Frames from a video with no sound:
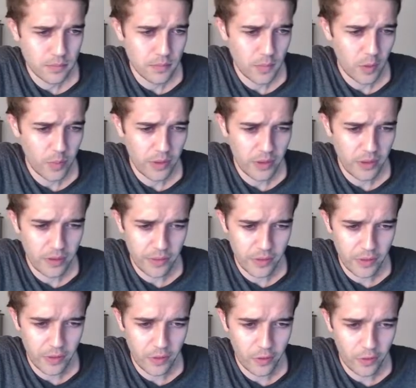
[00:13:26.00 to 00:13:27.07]
I'll be leaving
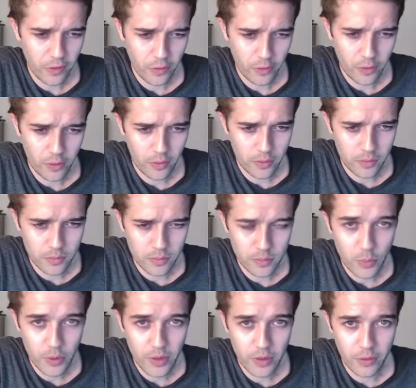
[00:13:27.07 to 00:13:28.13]
these. These are all
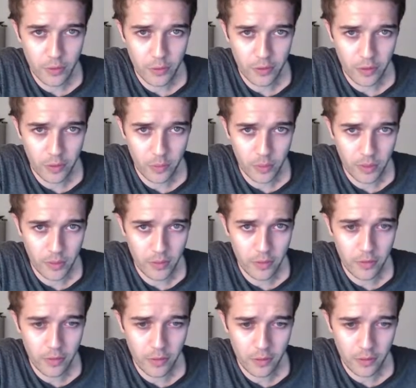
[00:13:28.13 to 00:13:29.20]
pretty interesting
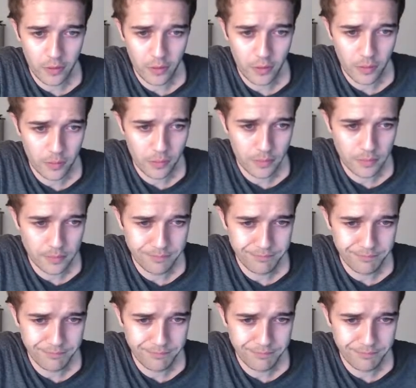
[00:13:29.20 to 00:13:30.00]
reads. Now,